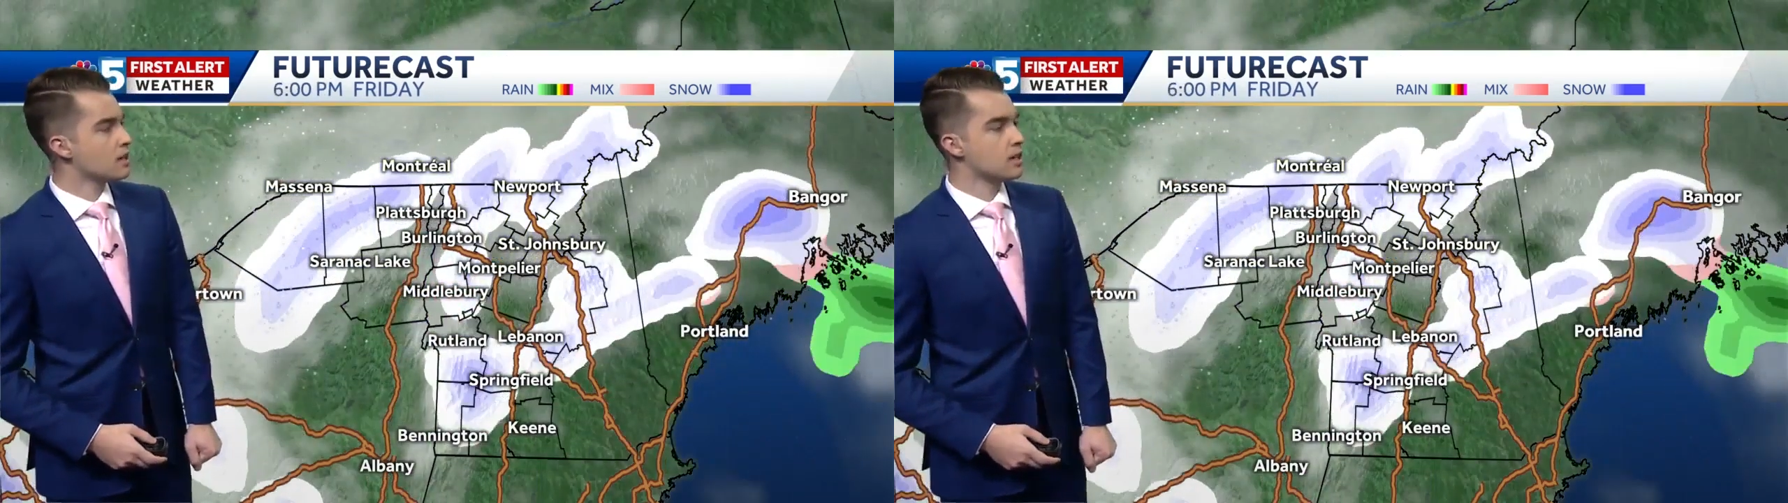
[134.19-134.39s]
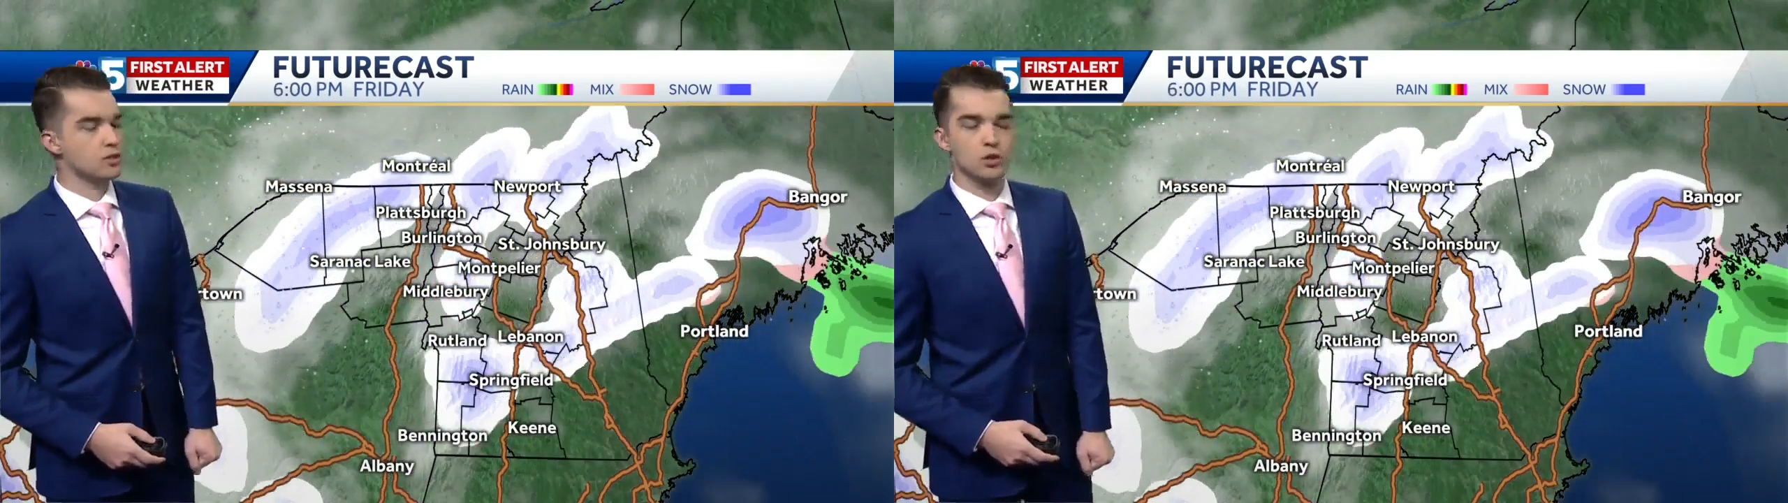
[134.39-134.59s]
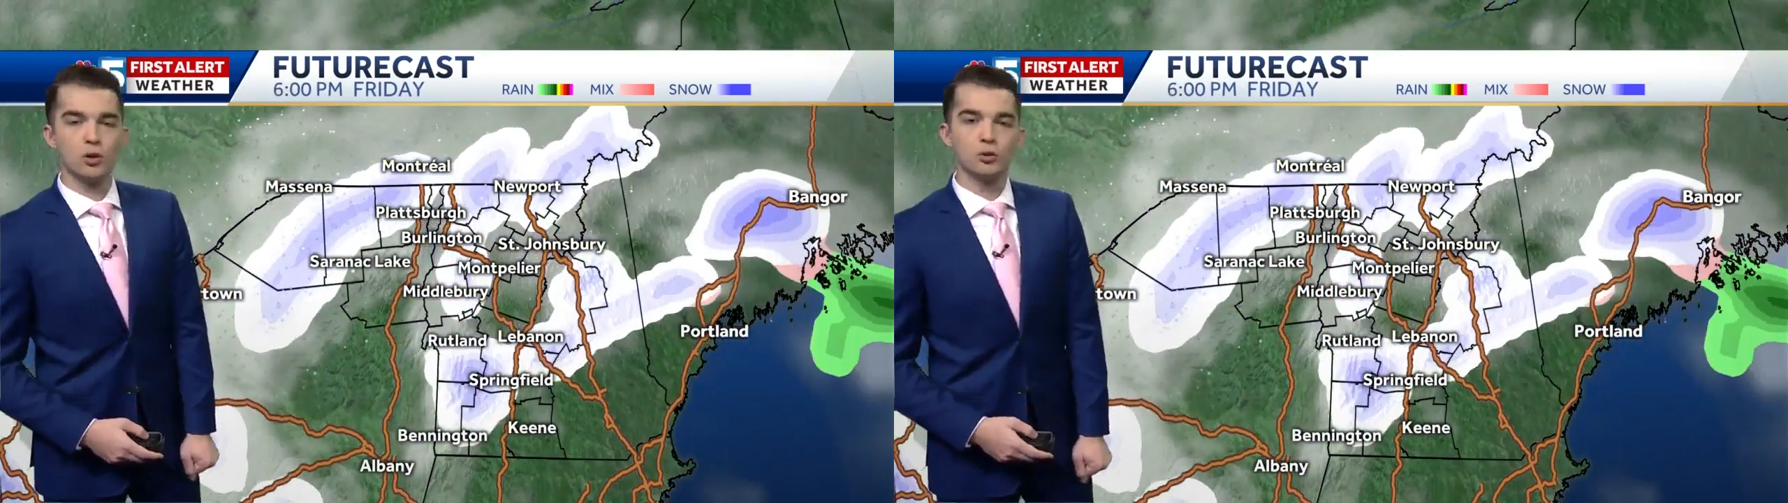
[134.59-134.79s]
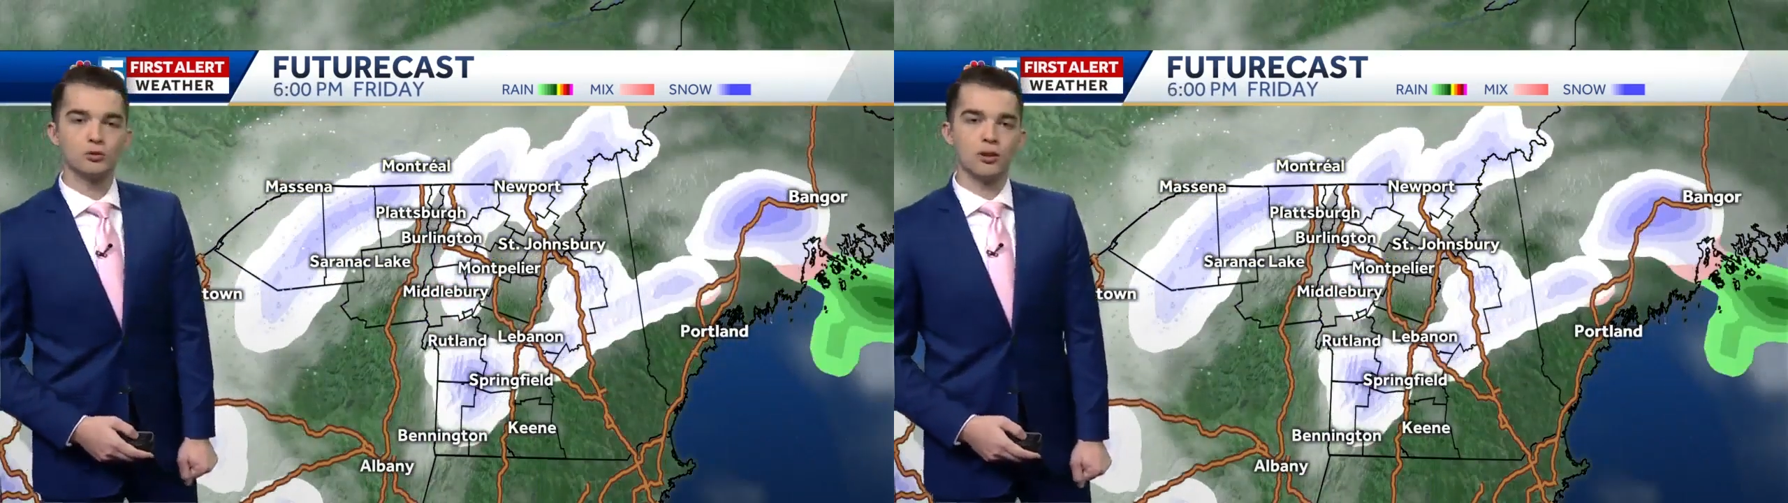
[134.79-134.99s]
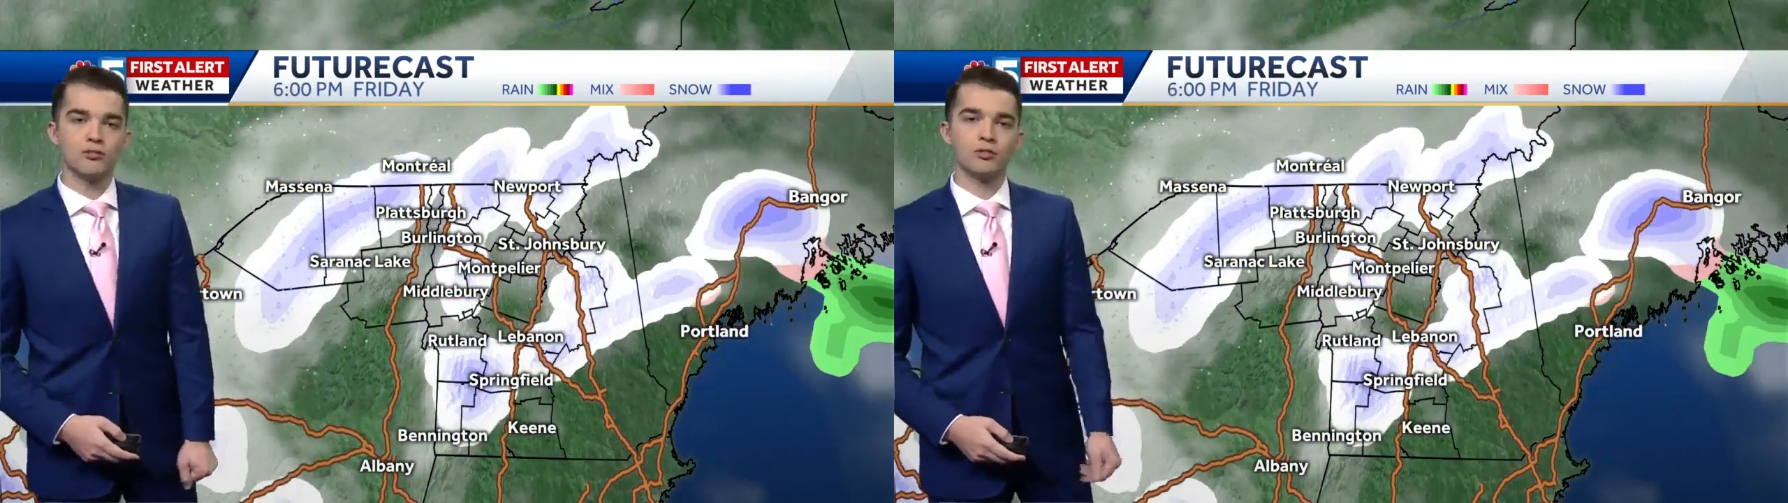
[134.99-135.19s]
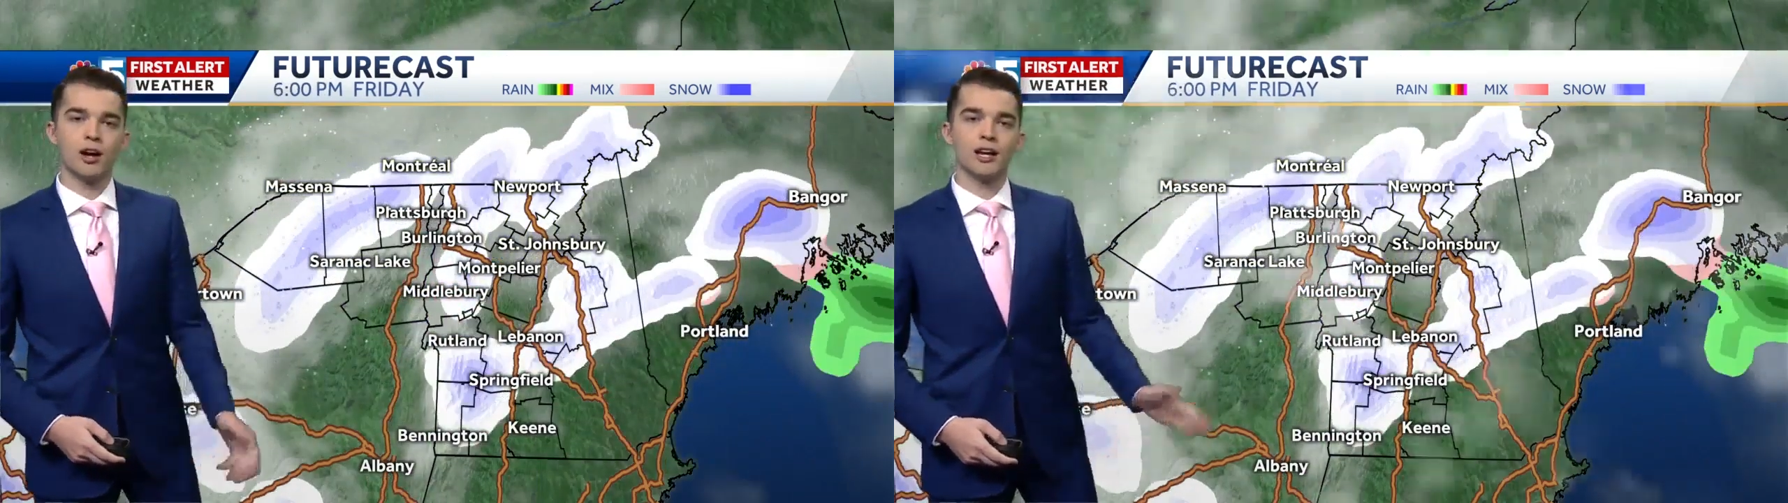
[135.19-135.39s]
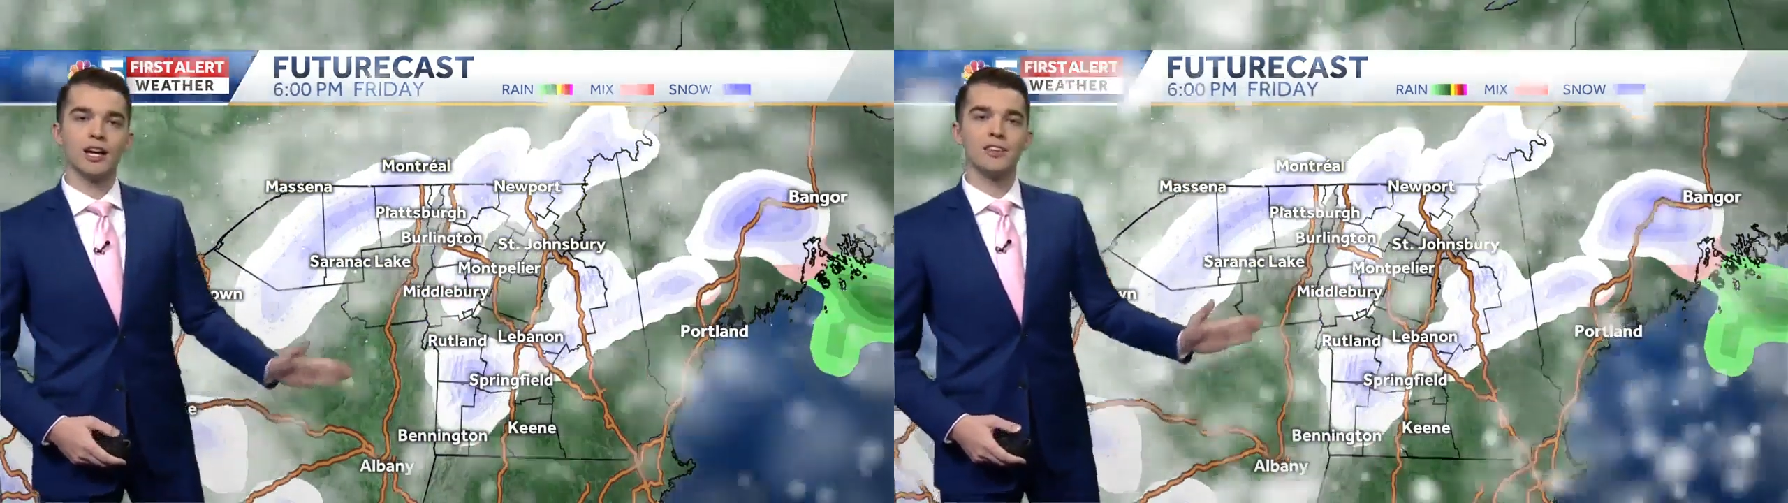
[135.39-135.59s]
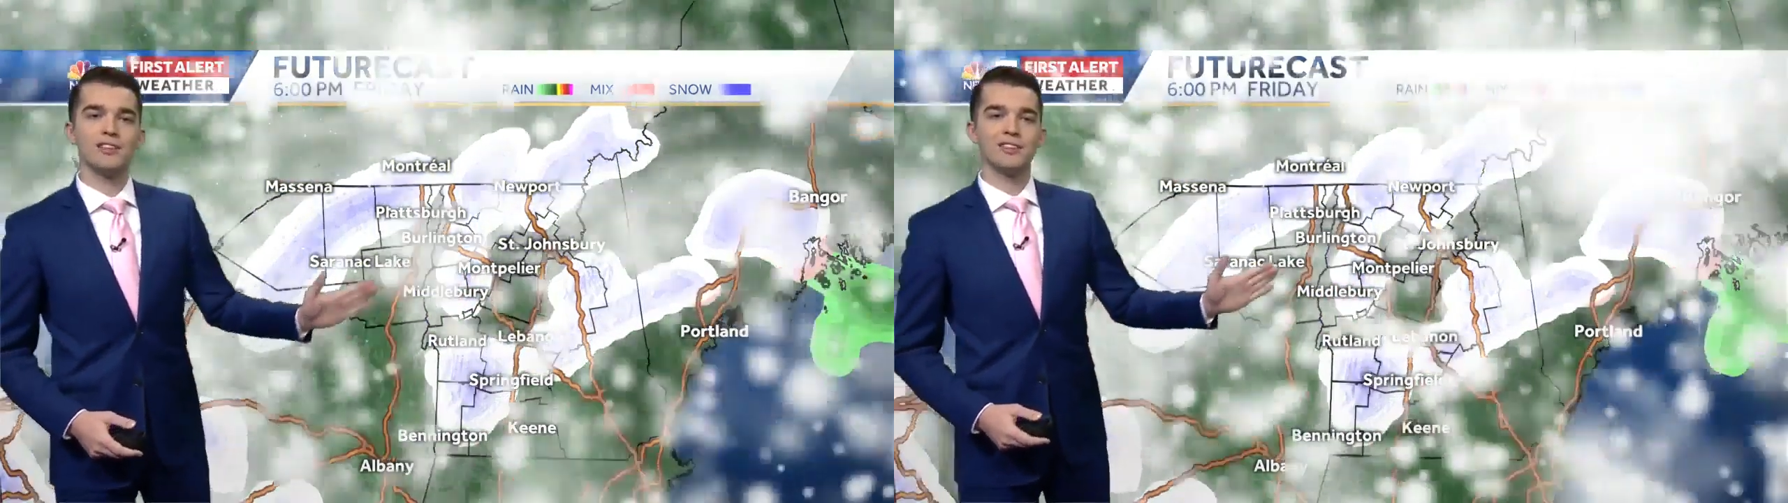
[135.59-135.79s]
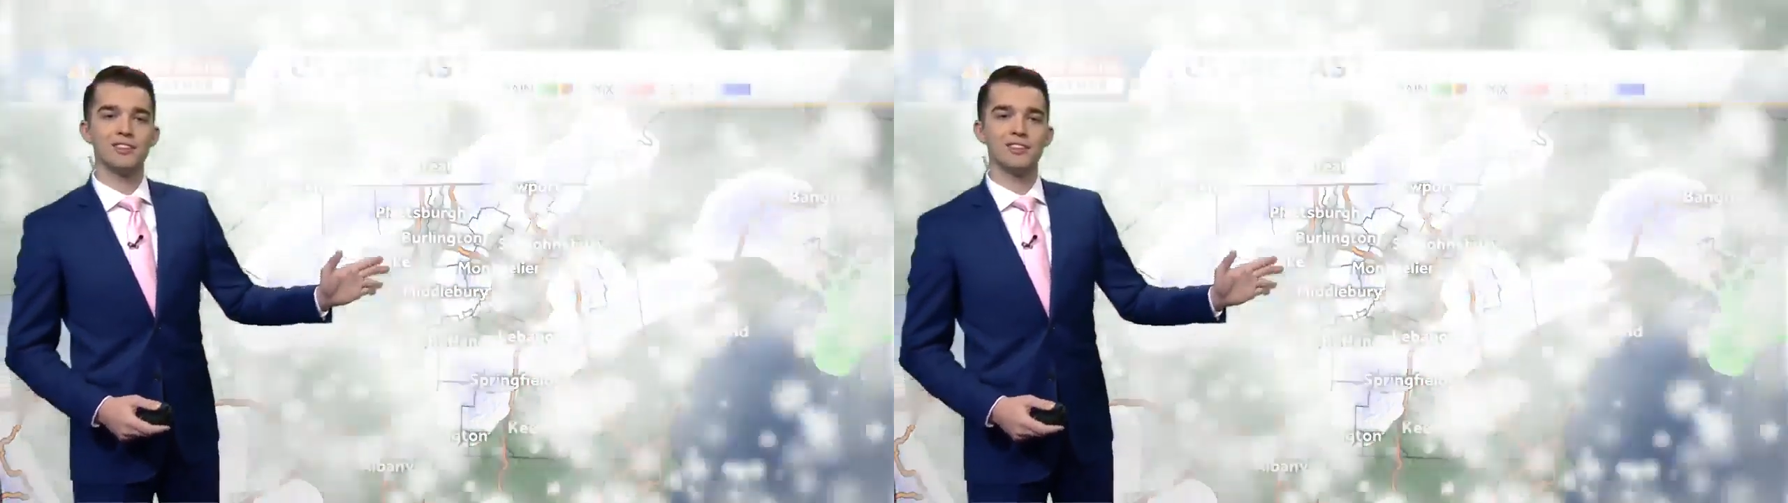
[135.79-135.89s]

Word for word: it is colder on Friday, and